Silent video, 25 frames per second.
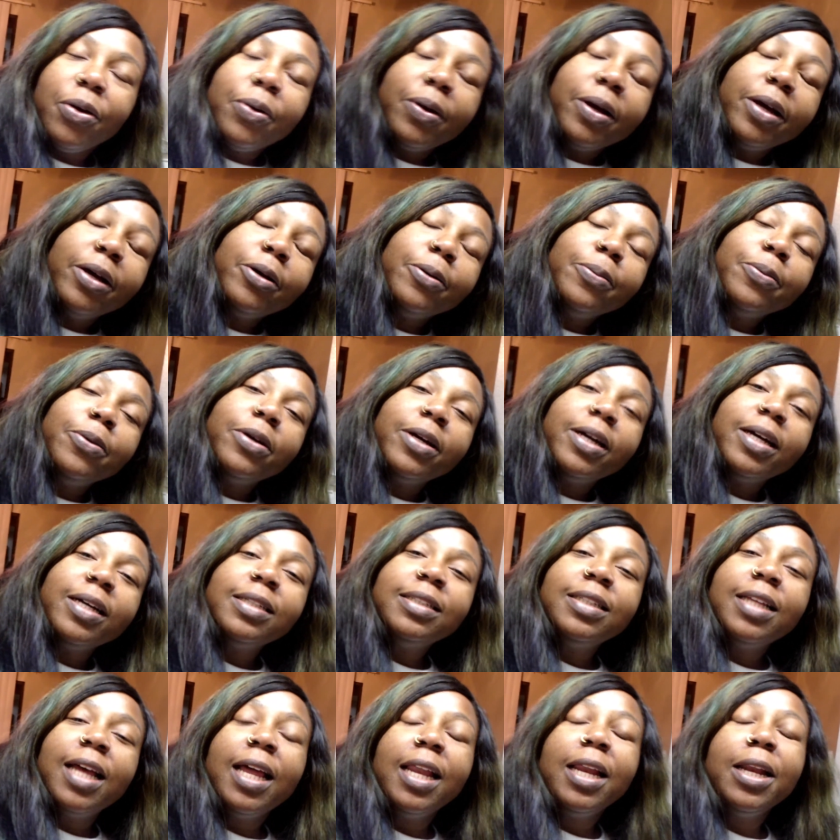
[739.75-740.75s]
I hope you
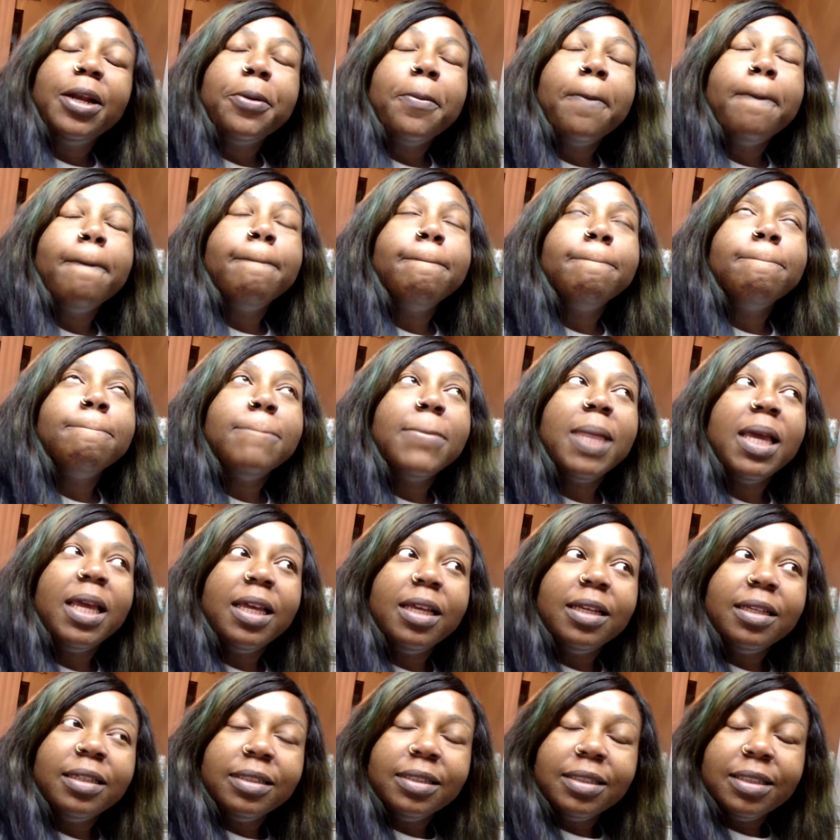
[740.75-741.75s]
guys had an
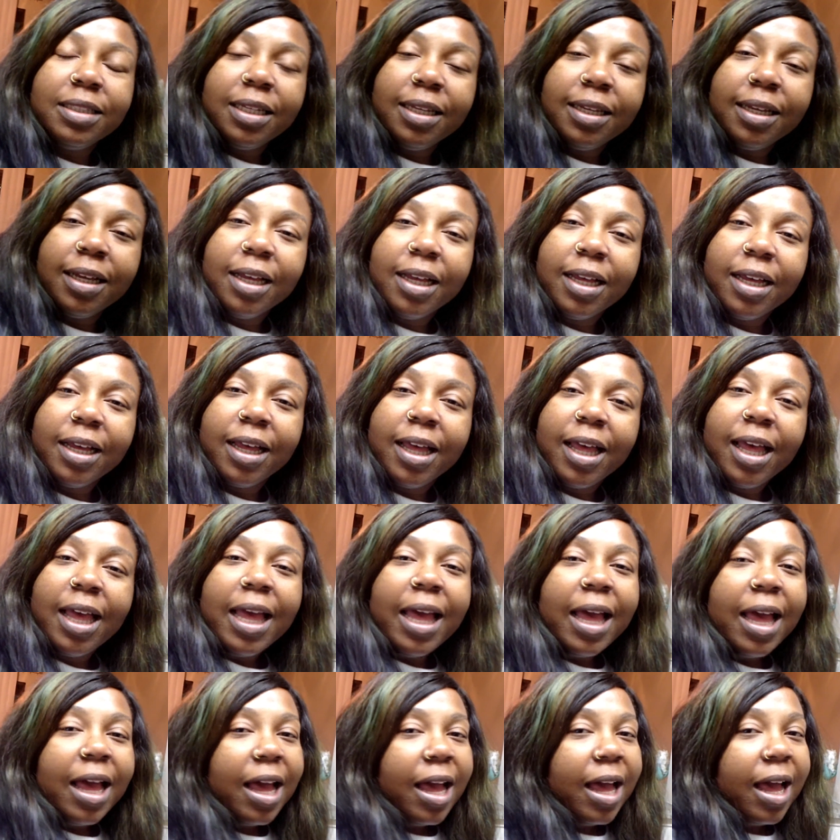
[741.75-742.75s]
amazing
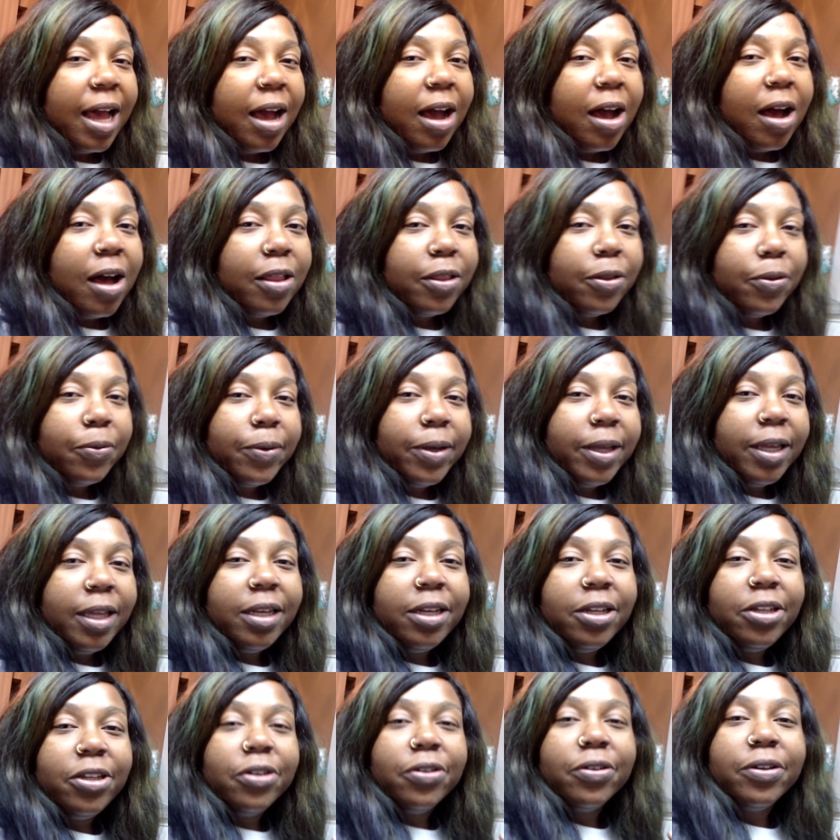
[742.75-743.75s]
Halloween
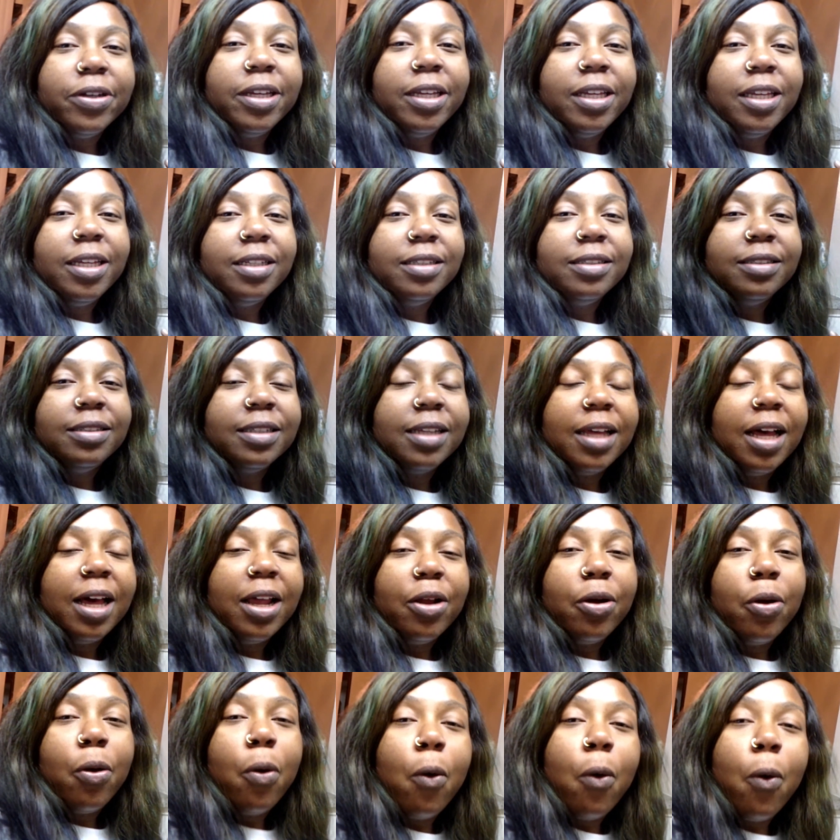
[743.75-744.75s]
and your kids got
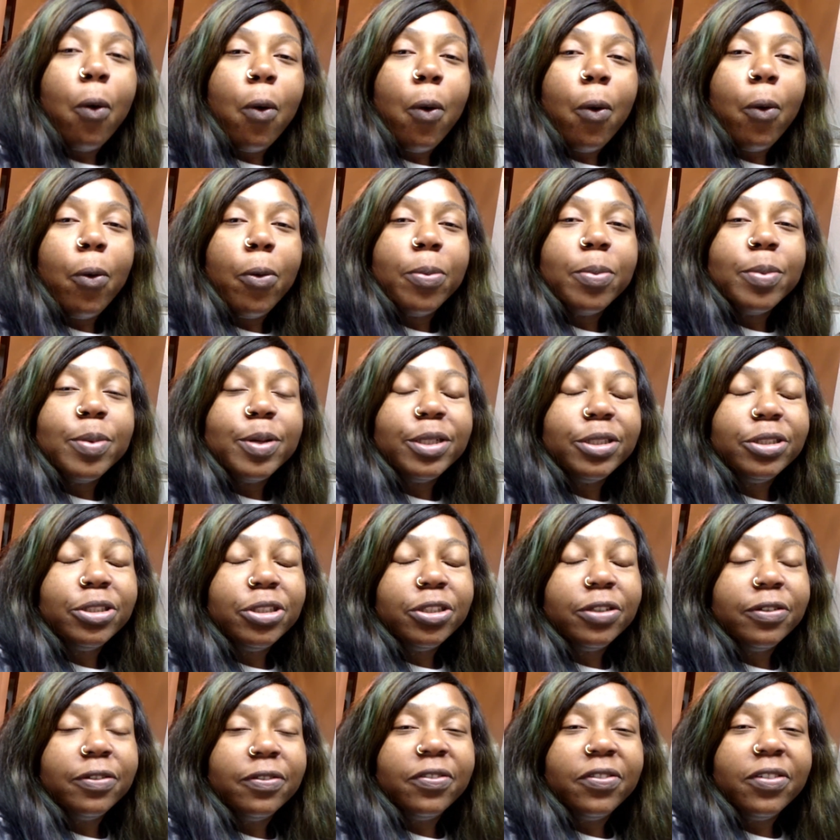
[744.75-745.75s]
a whole bunch
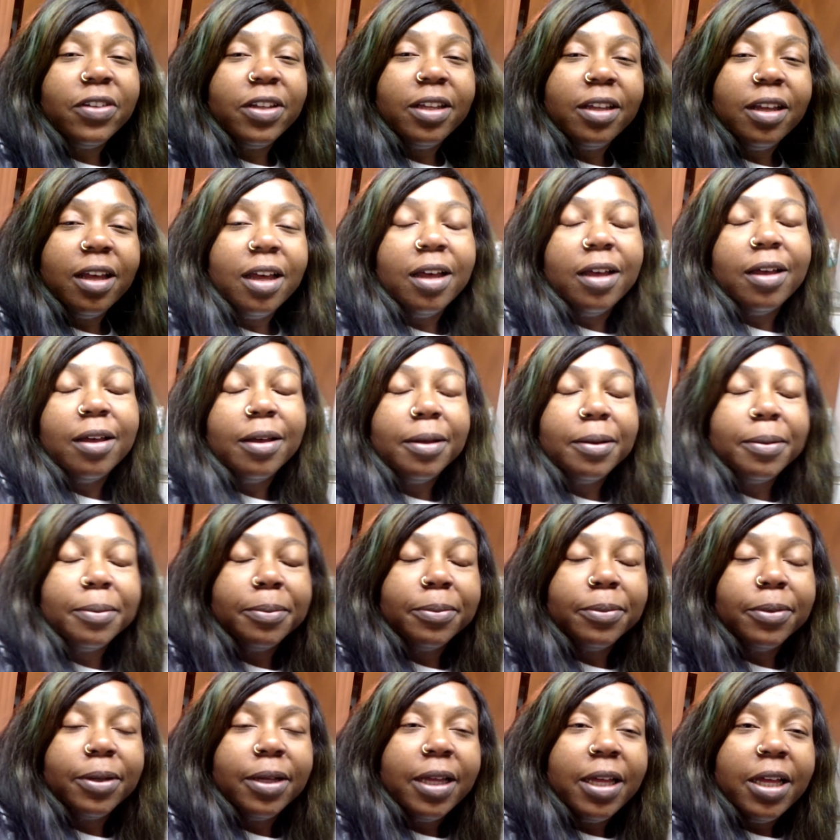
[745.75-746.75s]
of um,
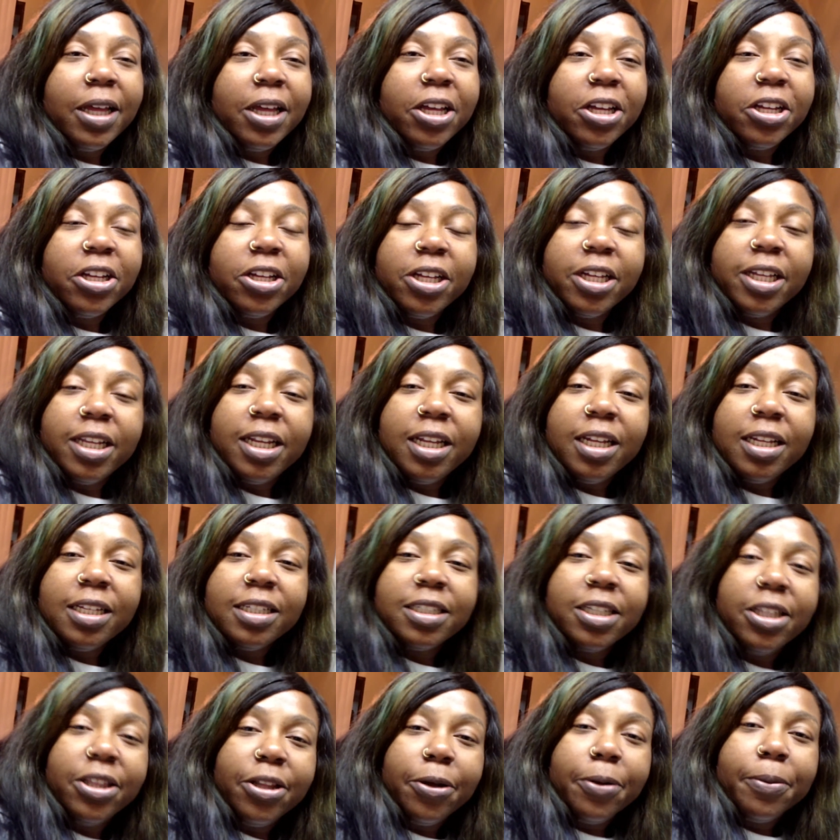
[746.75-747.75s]
goodies
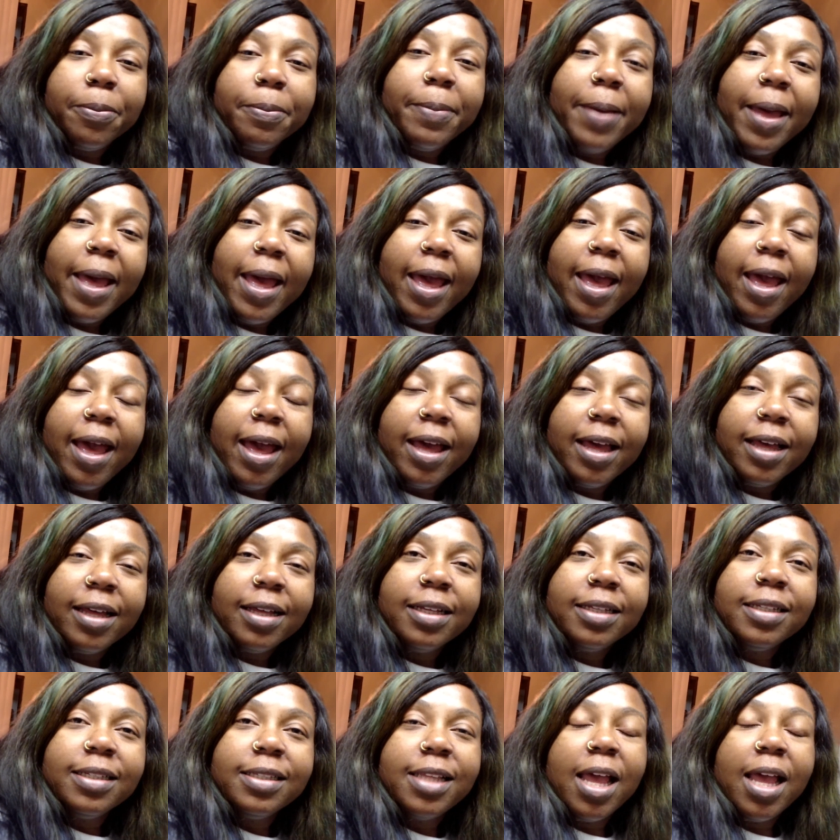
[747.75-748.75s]
in their
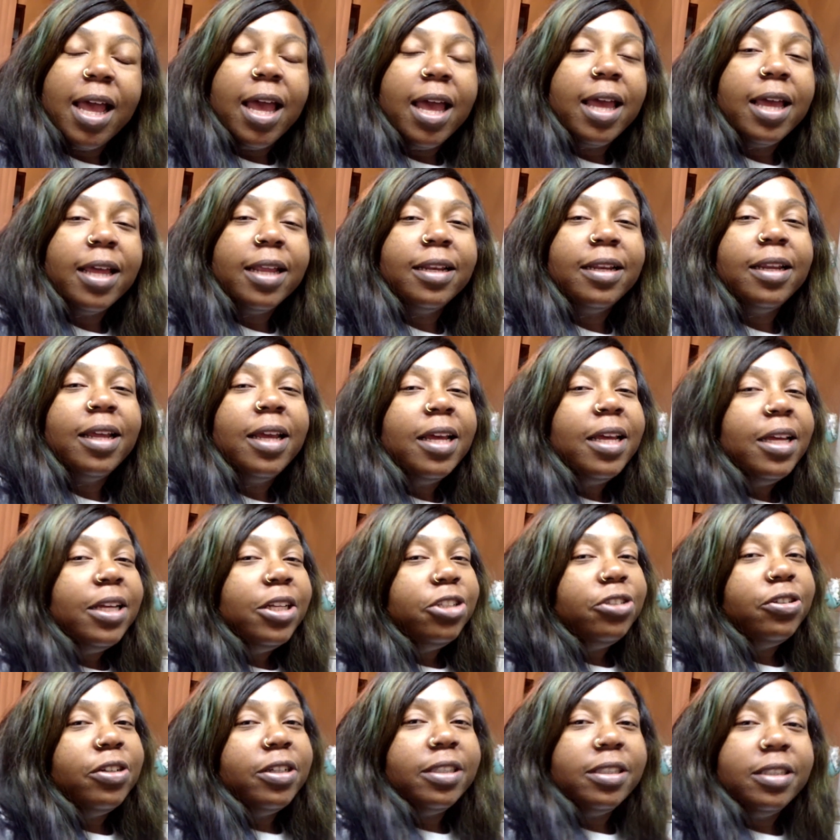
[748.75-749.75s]
bags and
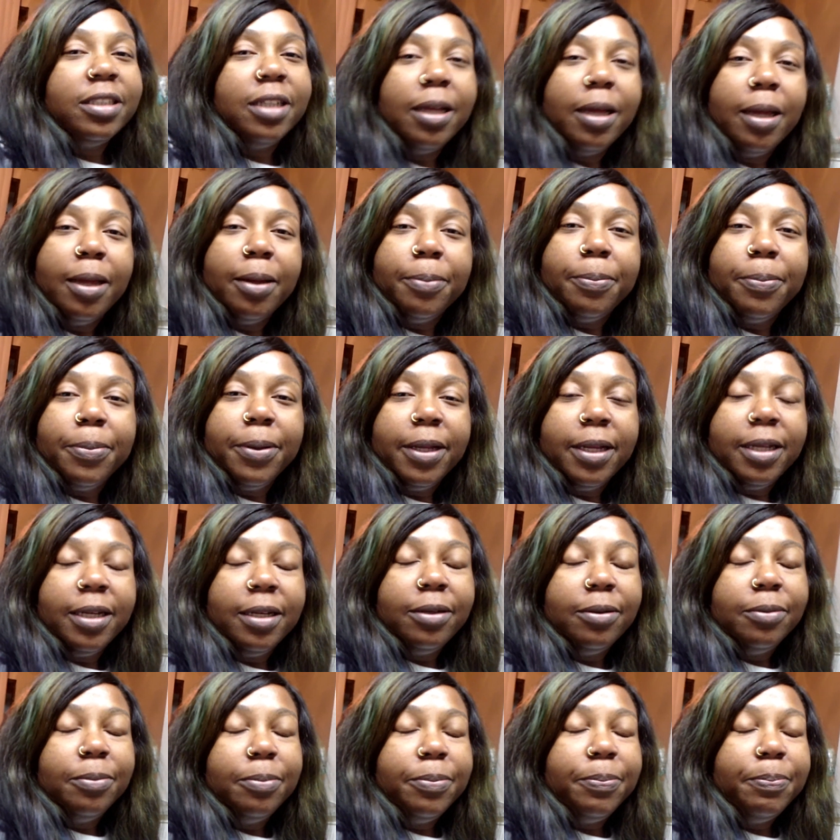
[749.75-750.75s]
dressed up and
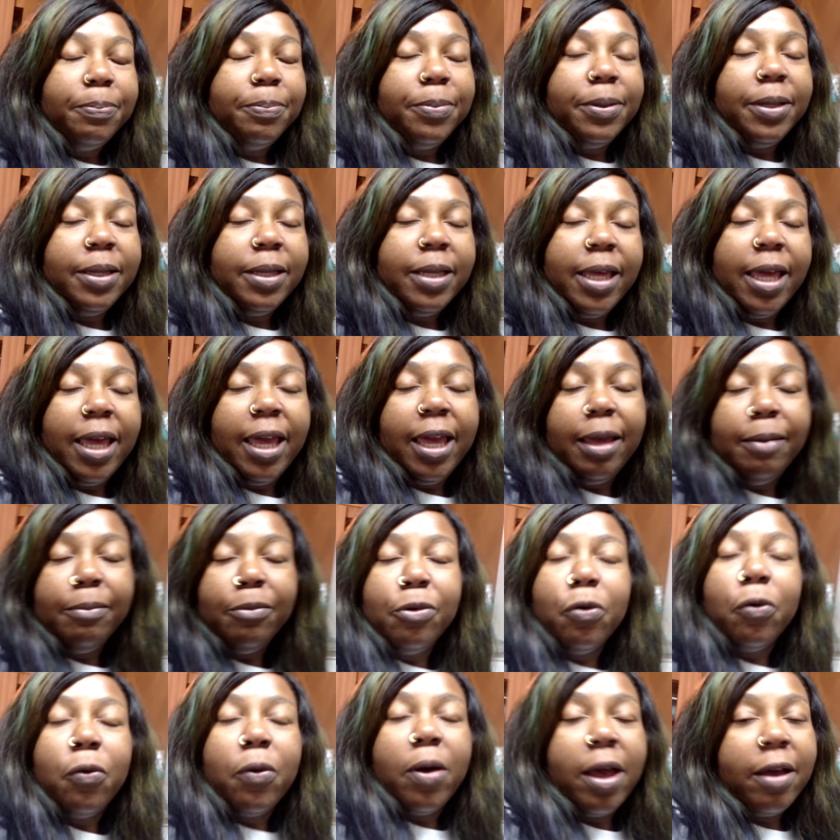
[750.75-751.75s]
became
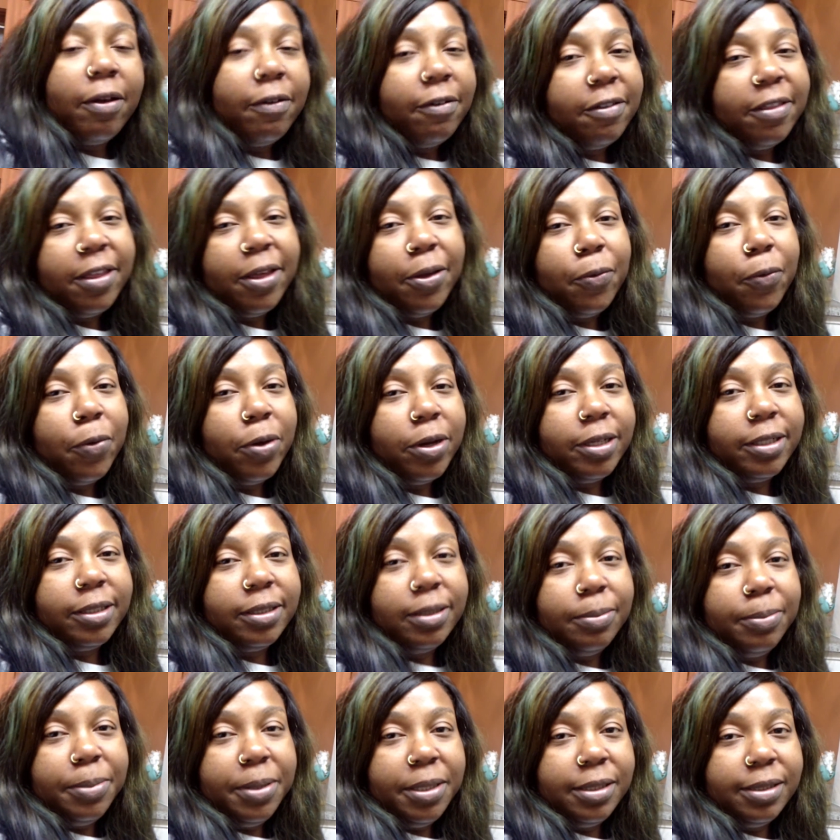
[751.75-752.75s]
whoever they wanted
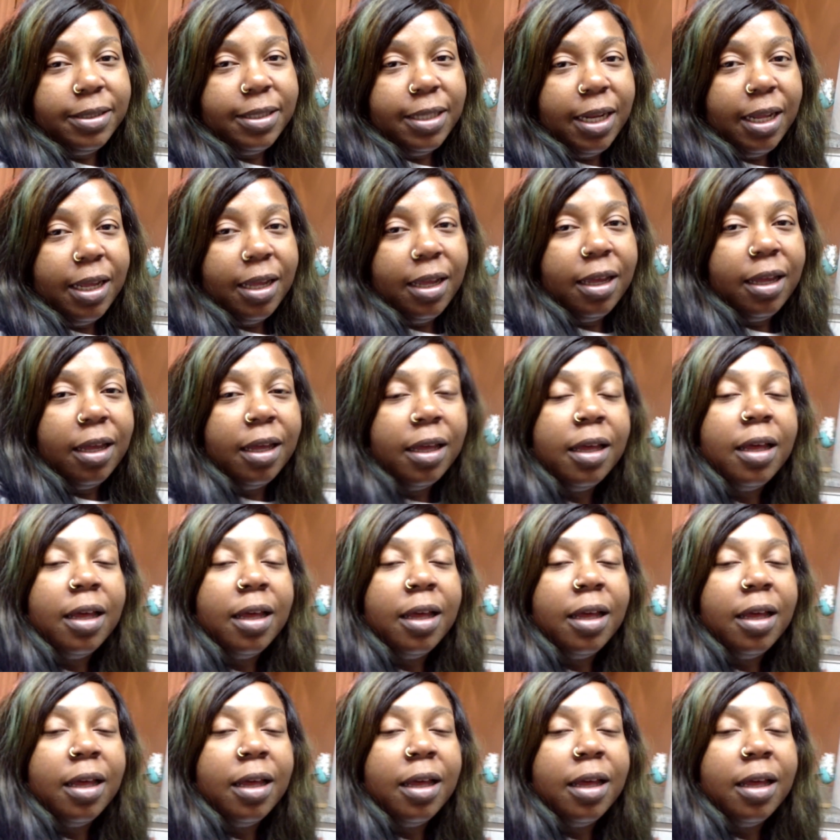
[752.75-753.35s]
to be today.